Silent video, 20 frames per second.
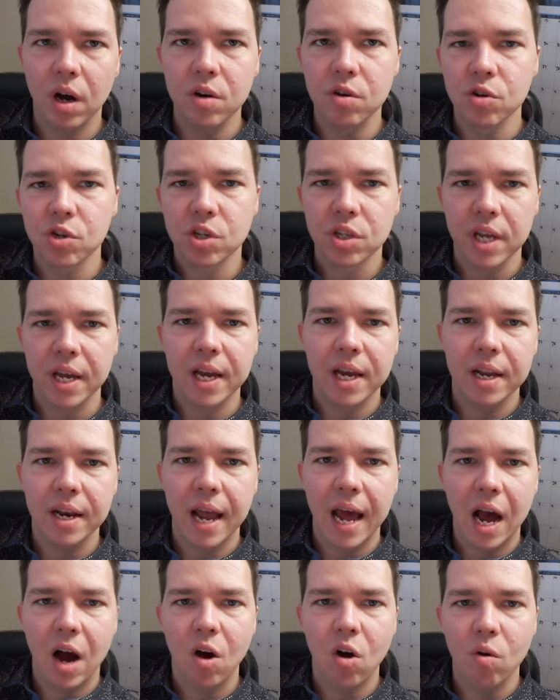
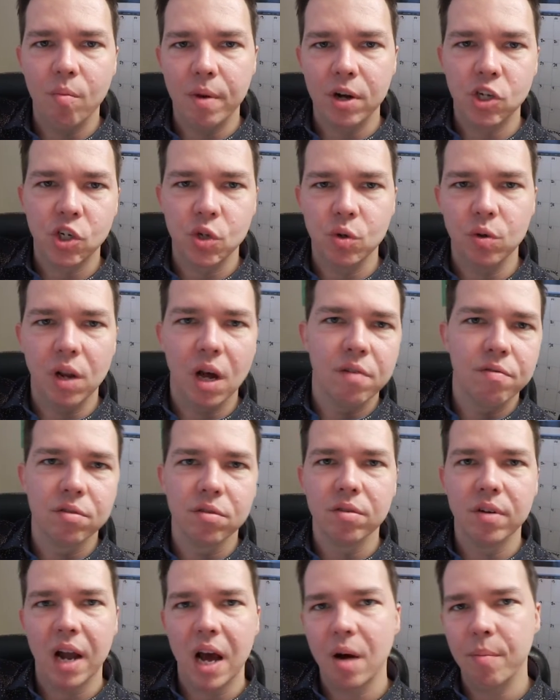understand how much you love
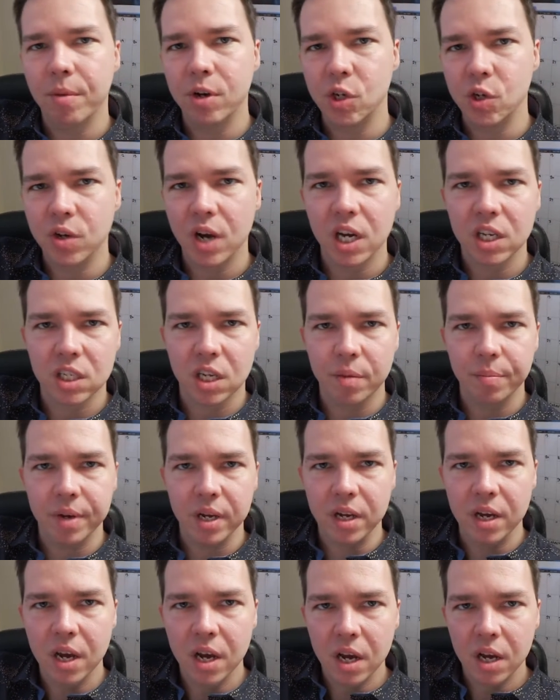her and how much you guys could be